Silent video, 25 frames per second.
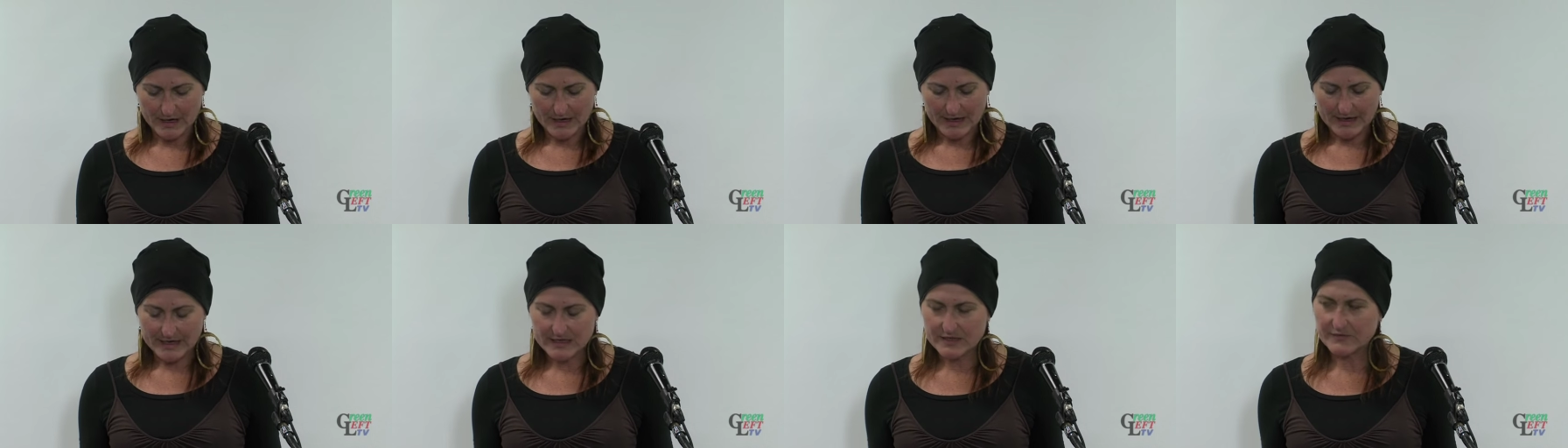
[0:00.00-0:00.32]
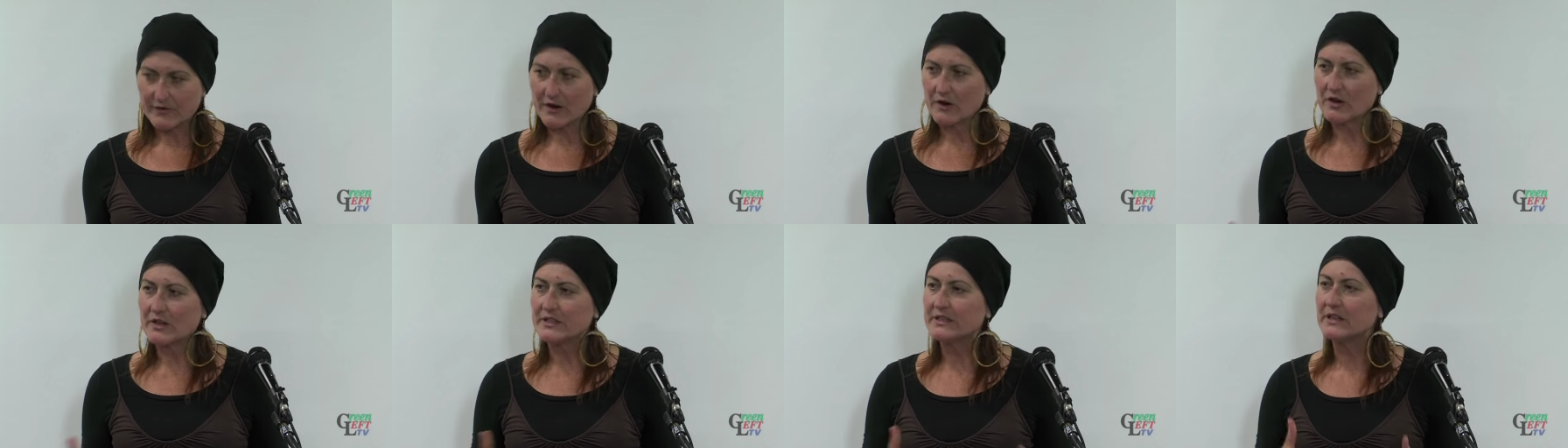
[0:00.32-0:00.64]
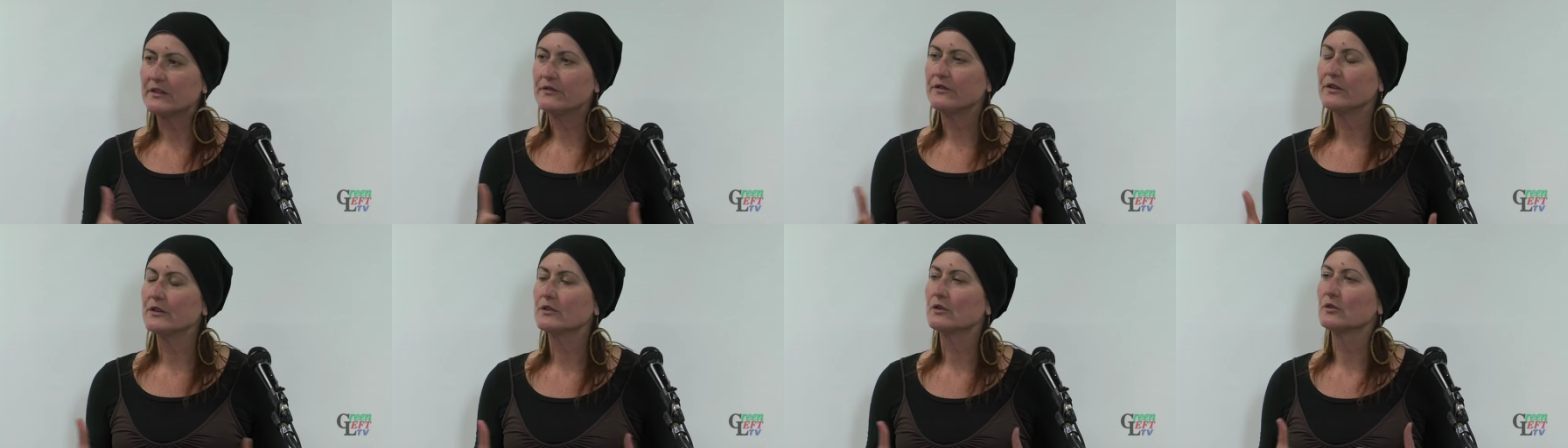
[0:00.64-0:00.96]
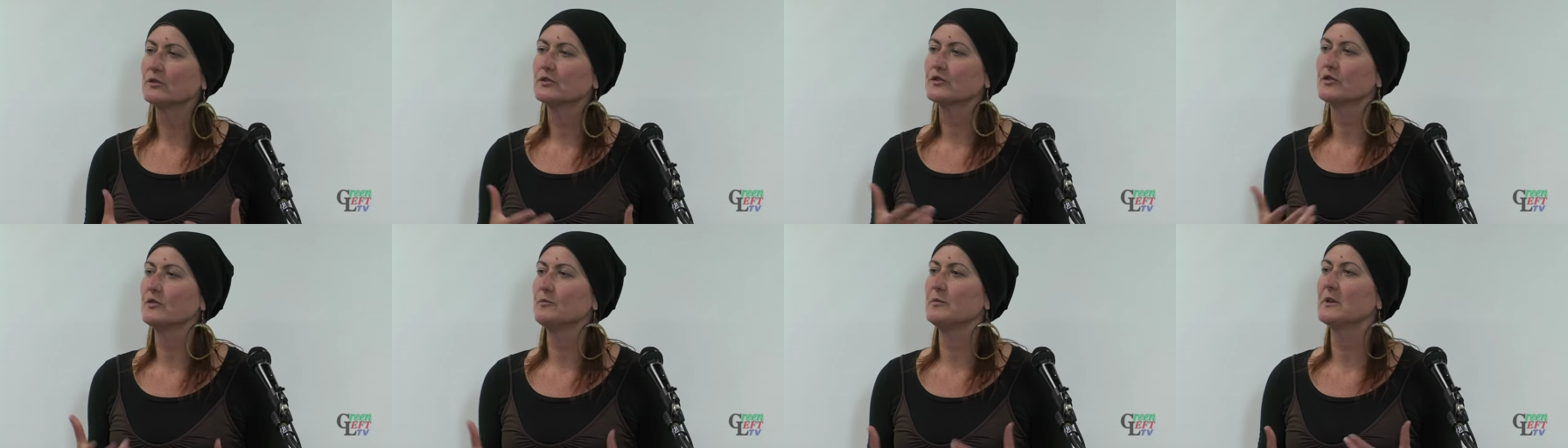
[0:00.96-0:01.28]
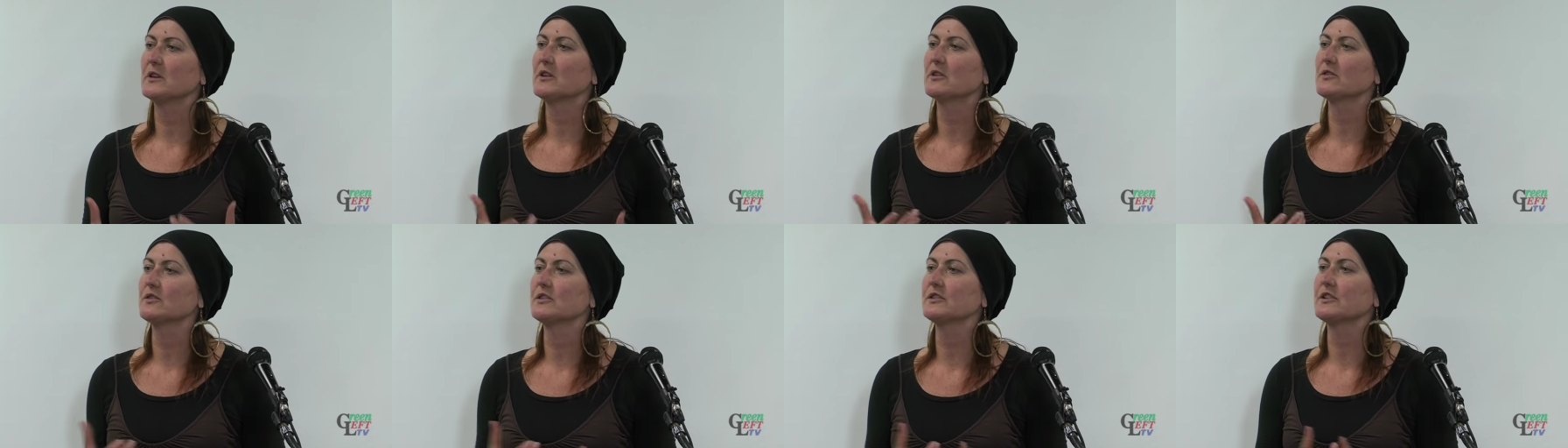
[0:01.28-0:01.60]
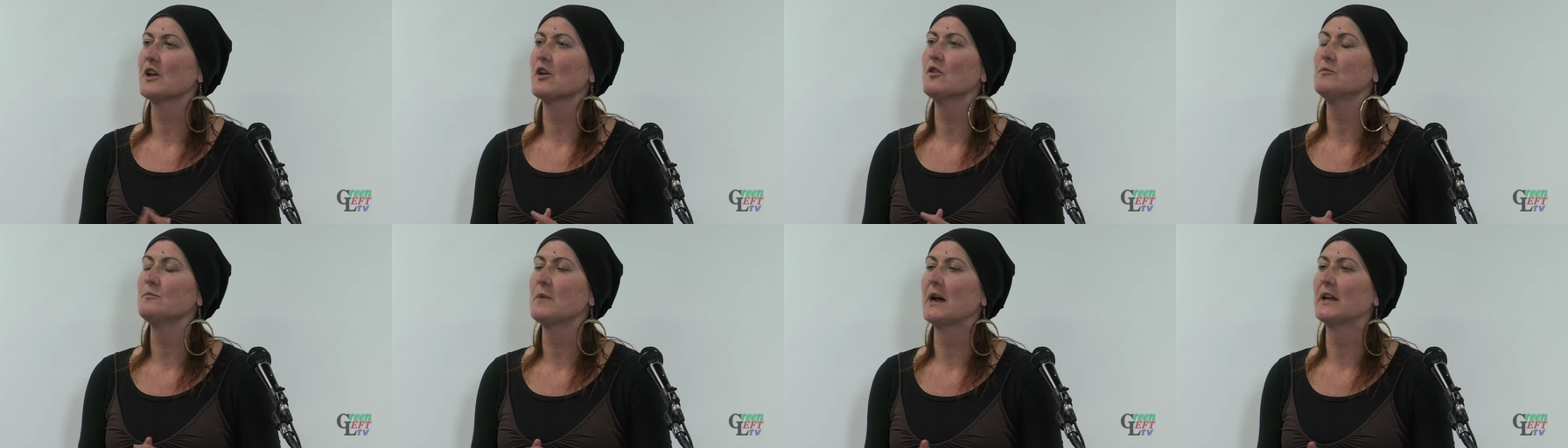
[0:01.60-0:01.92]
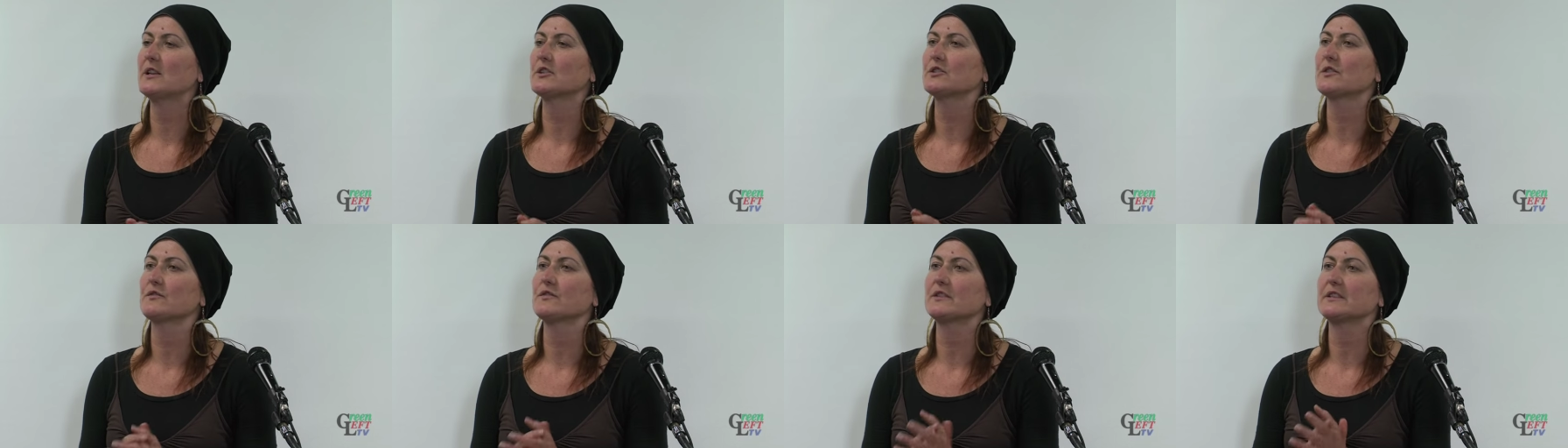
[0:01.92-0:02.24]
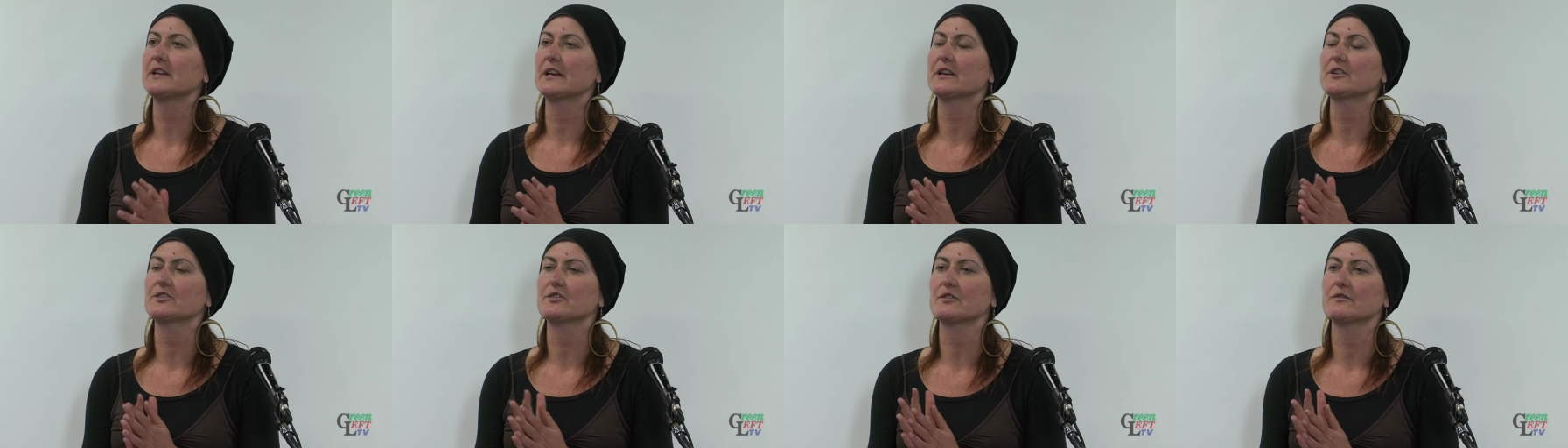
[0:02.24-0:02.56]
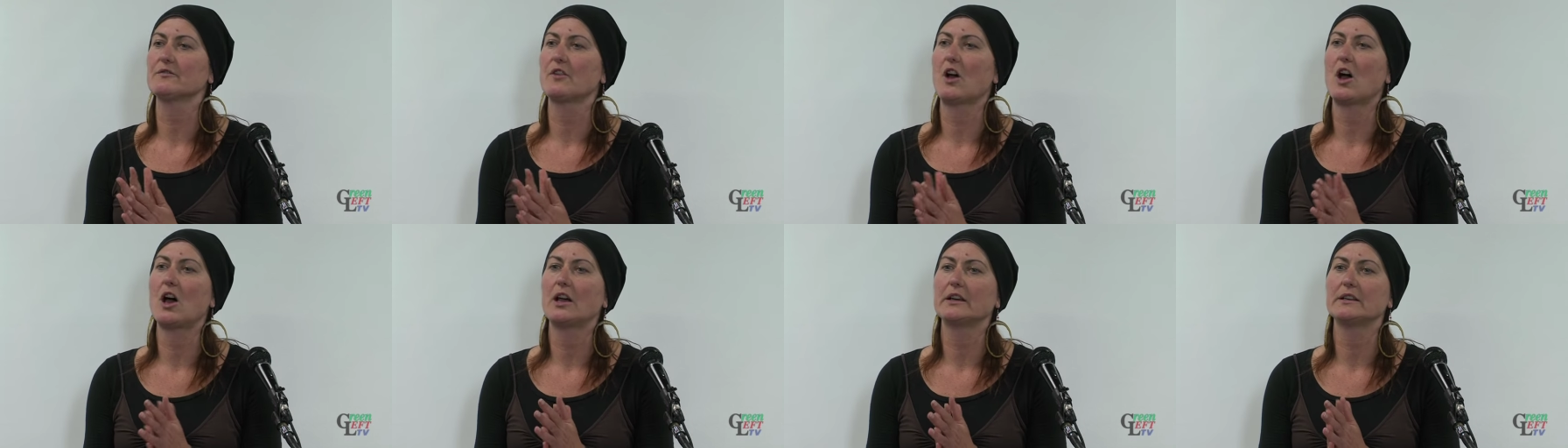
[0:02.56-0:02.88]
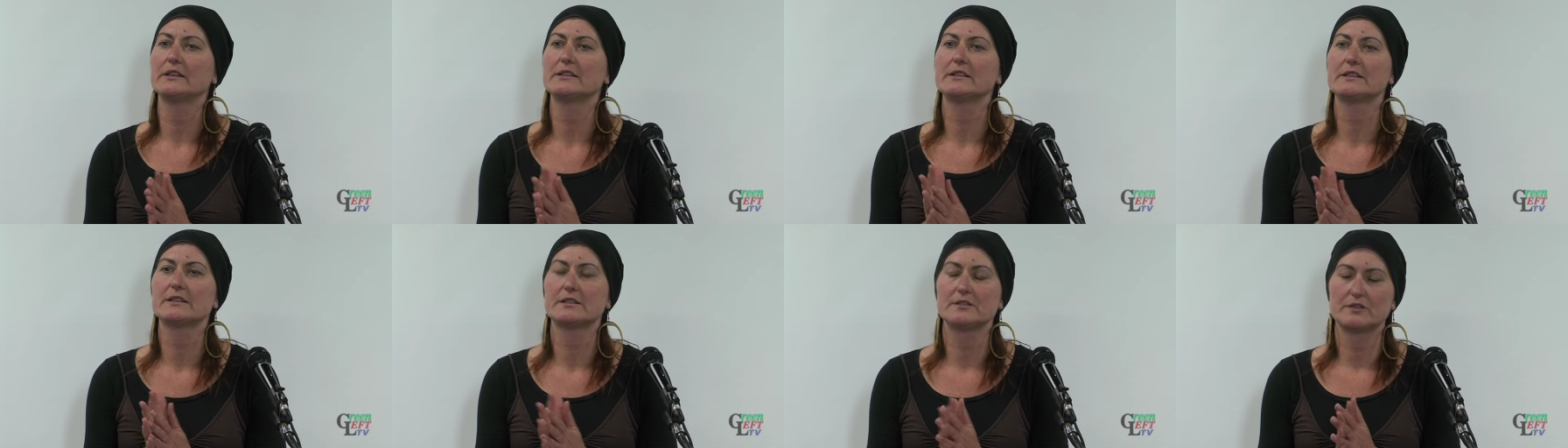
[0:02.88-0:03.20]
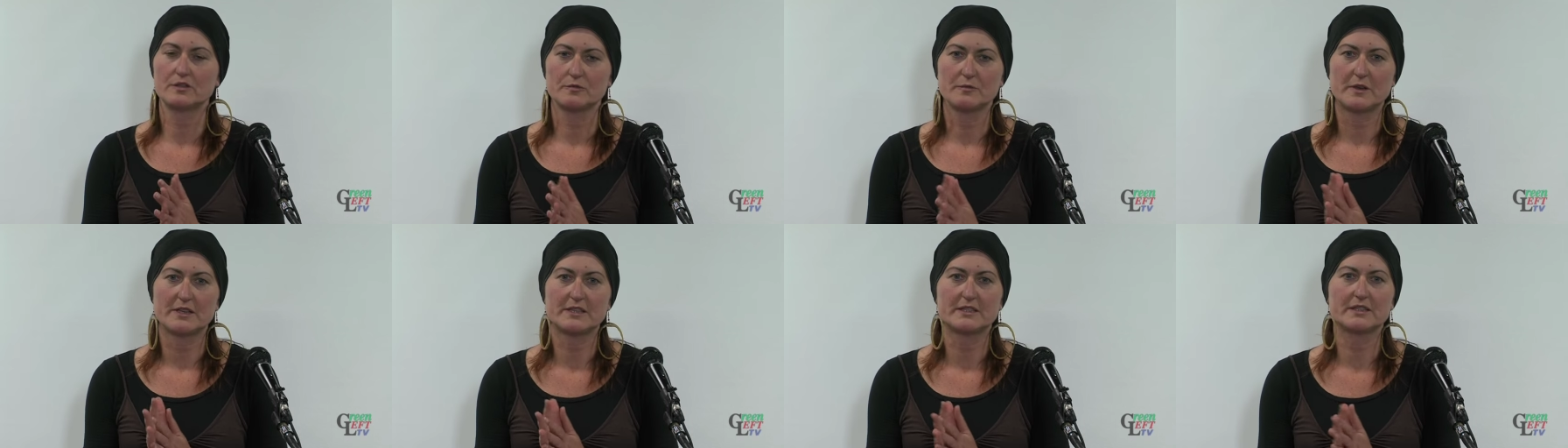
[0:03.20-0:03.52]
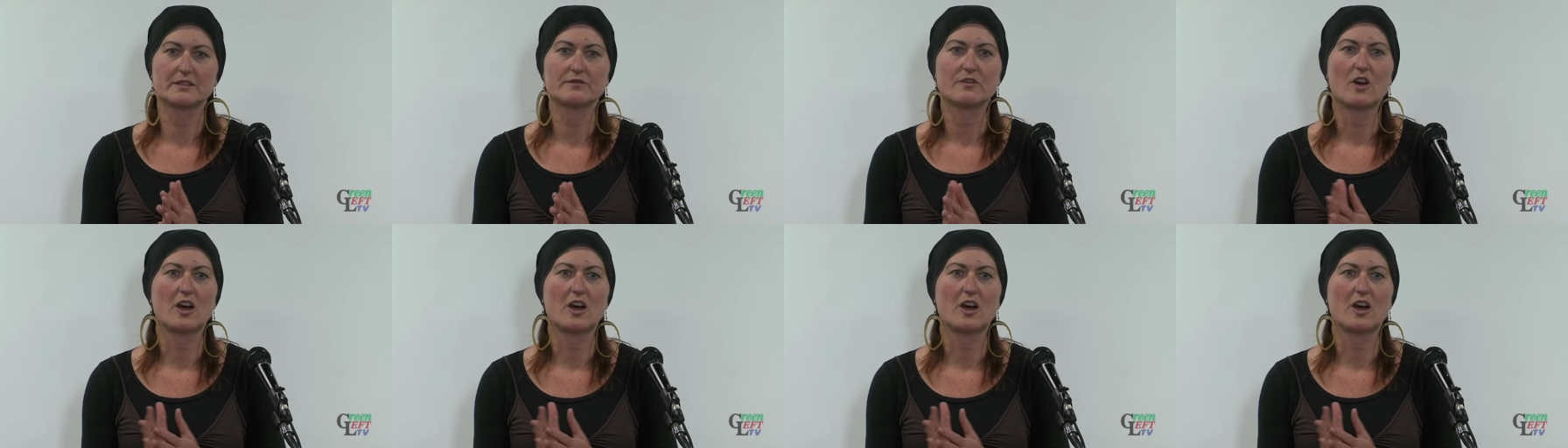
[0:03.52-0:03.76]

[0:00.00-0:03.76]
It's very difficult to because so much of sexual violence and domestic